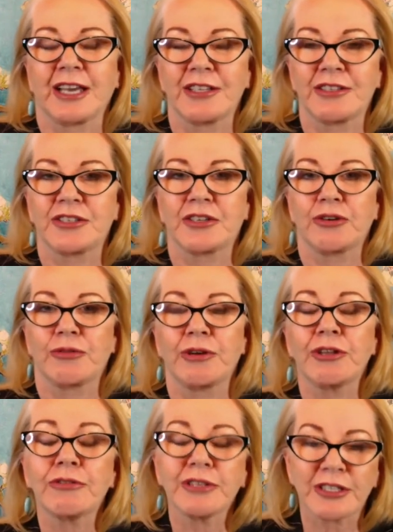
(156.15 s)
And so
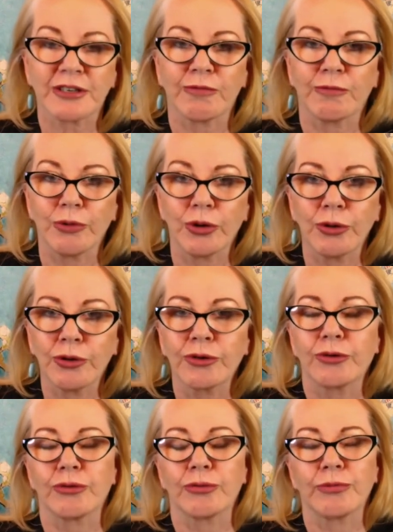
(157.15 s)
whether it's a walk
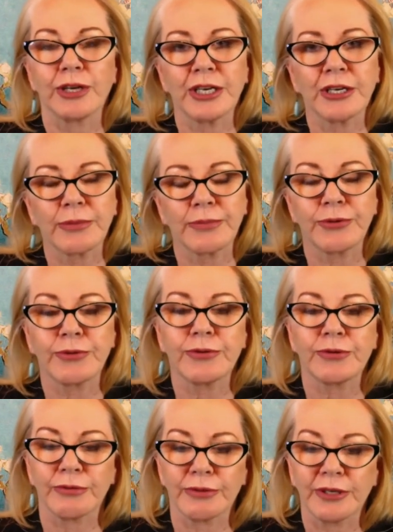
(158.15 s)
or reading a
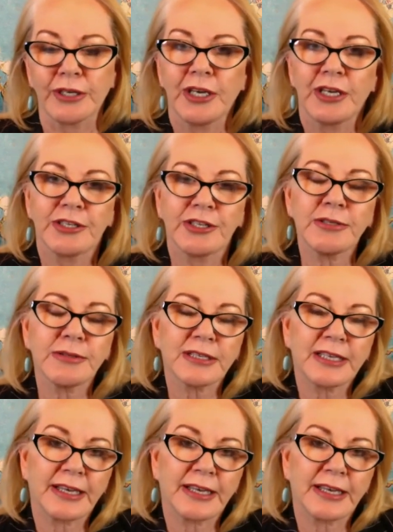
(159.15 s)
book or just